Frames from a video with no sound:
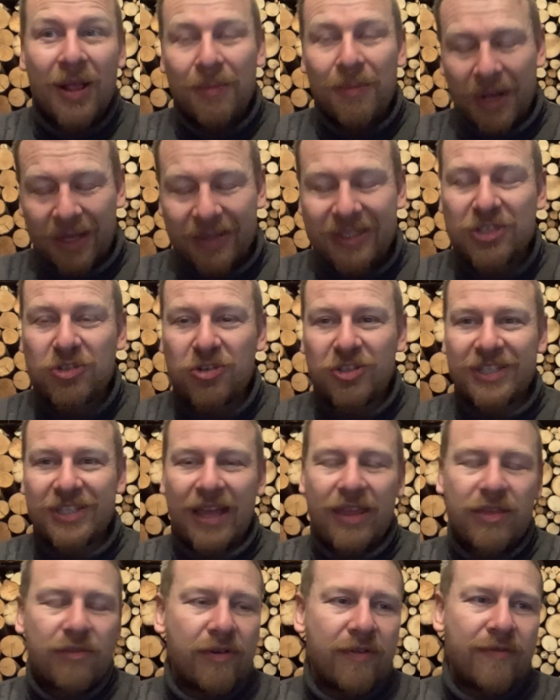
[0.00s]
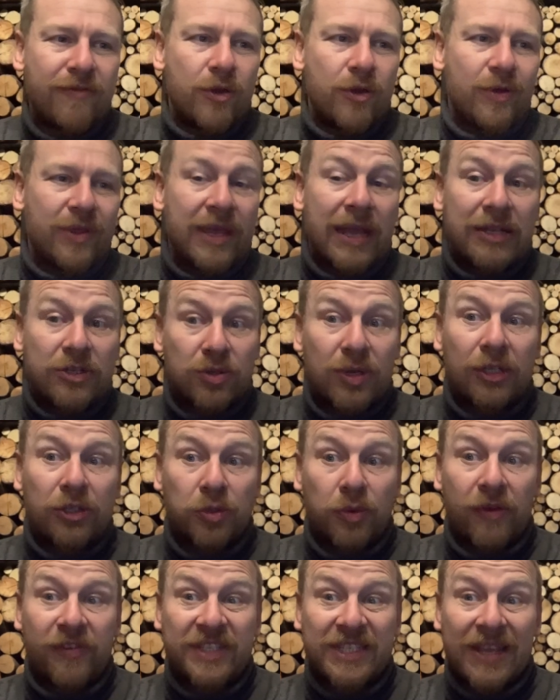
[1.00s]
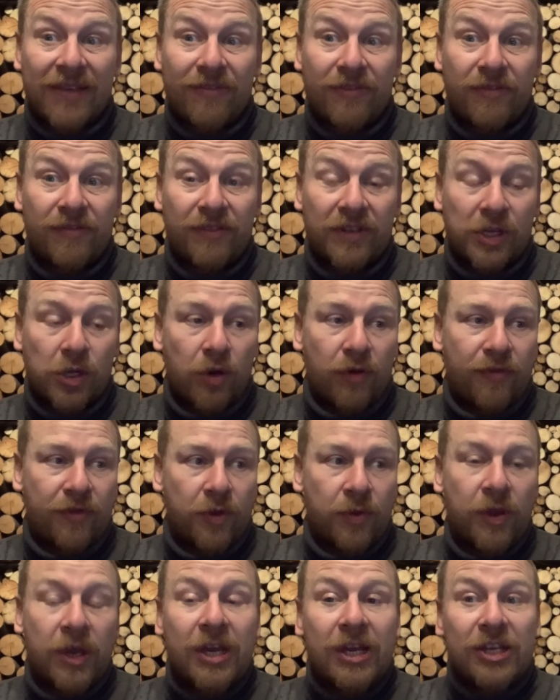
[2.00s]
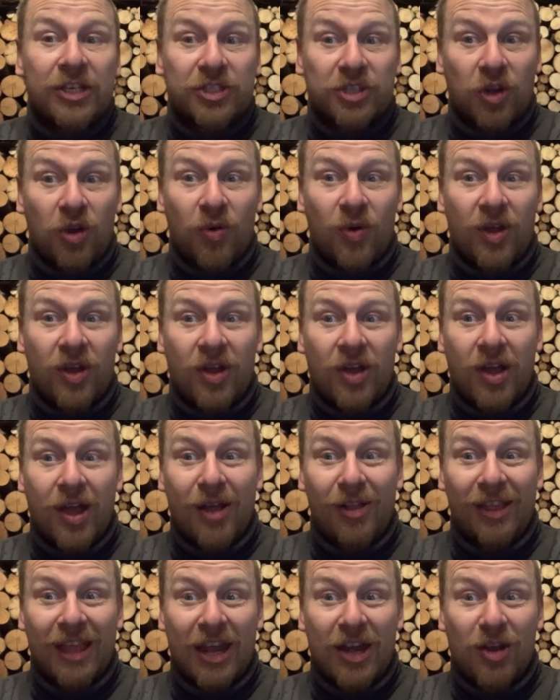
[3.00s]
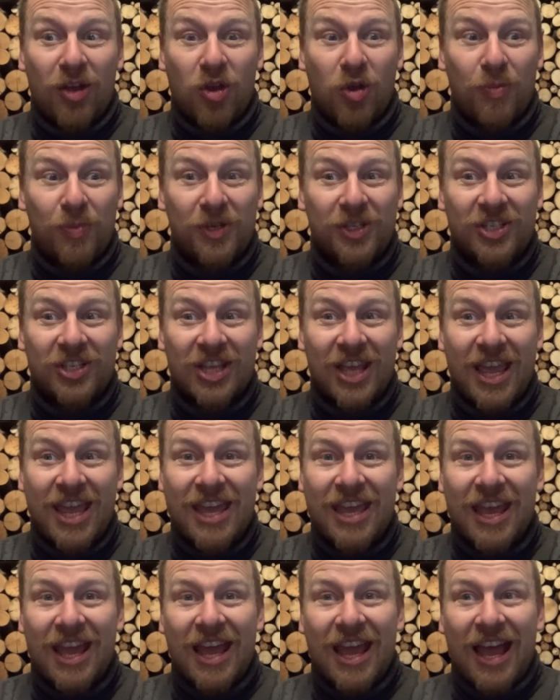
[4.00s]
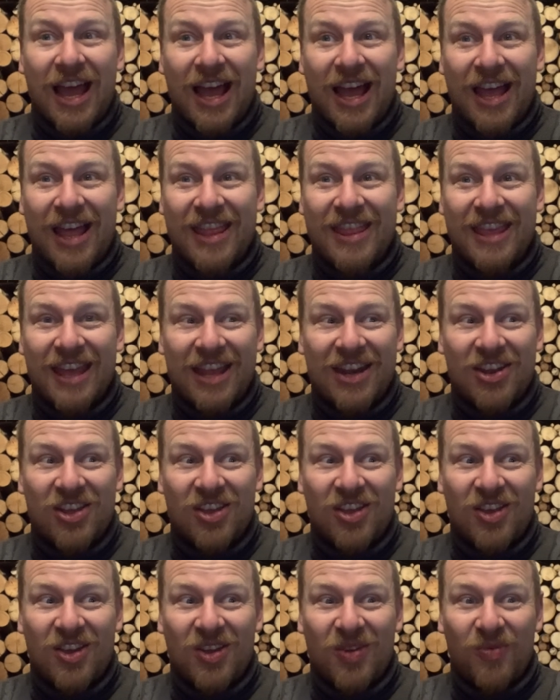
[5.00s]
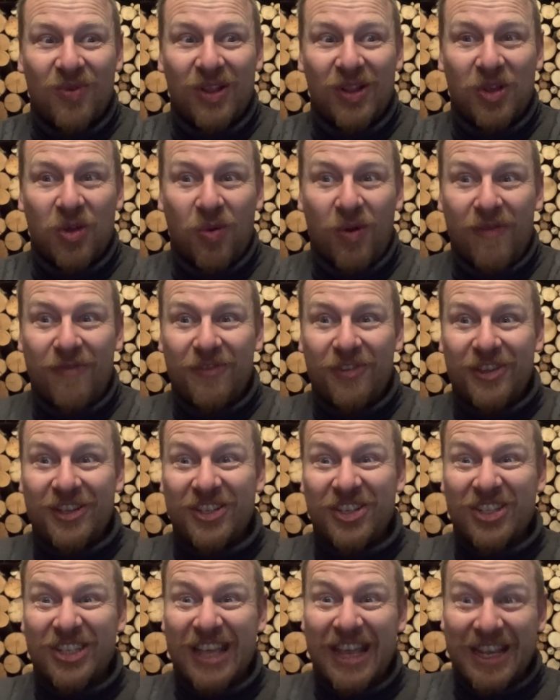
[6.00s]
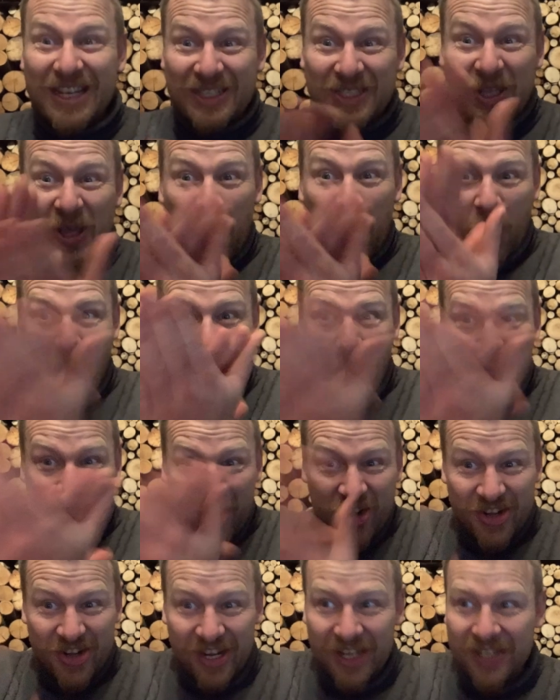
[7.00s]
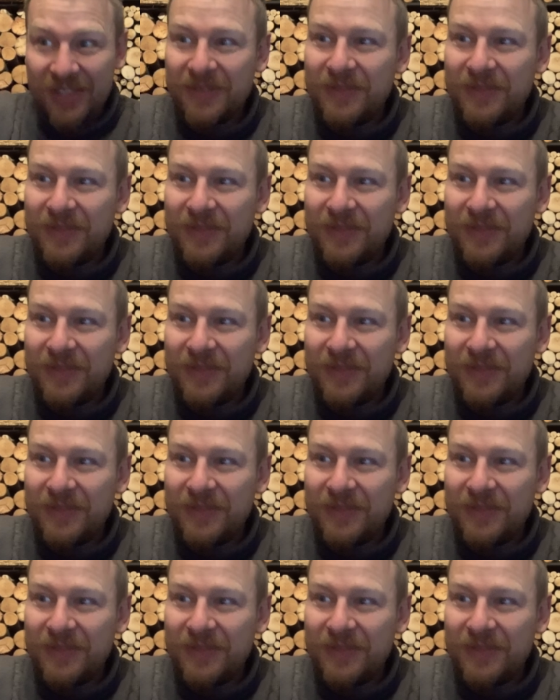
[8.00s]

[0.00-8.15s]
But I'll discuss that in the review at the end, so I'll do a 7th video review. So I'll get a cup of tea, and then we'll go on for the 6th one.